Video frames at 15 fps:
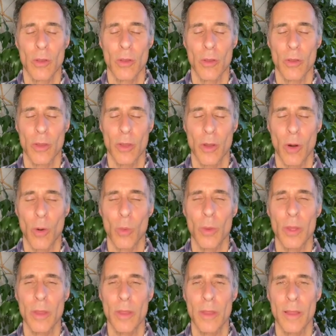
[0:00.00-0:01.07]
the
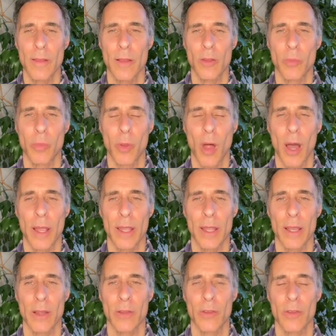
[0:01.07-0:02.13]
only thing that's blocking
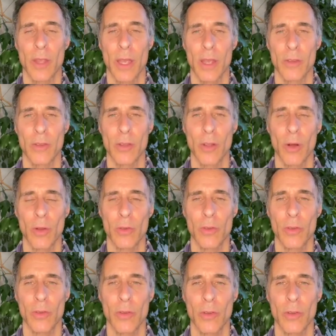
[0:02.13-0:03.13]
us as adults